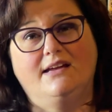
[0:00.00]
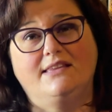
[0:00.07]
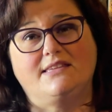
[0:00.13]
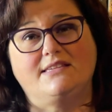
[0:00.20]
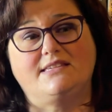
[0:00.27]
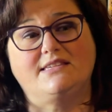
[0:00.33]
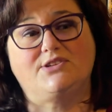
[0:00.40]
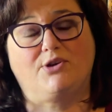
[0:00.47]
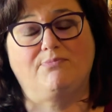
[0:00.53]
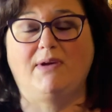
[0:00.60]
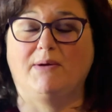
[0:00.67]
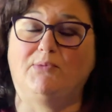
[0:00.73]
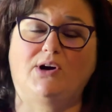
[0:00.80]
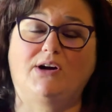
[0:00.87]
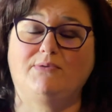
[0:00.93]
This is her
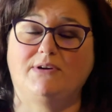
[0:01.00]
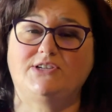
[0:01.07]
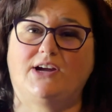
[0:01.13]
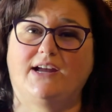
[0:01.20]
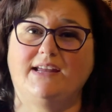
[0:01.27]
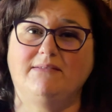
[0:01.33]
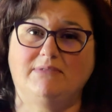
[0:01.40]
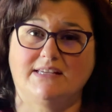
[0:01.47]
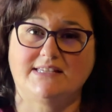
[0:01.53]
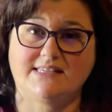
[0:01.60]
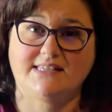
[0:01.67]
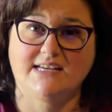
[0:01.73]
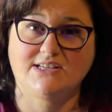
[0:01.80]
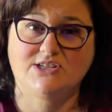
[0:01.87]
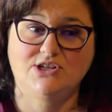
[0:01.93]
memoir, which I am
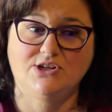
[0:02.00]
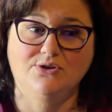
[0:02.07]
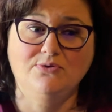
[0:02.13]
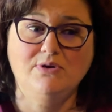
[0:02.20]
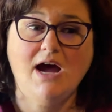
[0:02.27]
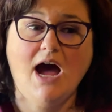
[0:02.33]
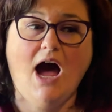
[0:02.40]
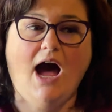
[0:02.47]
listening to.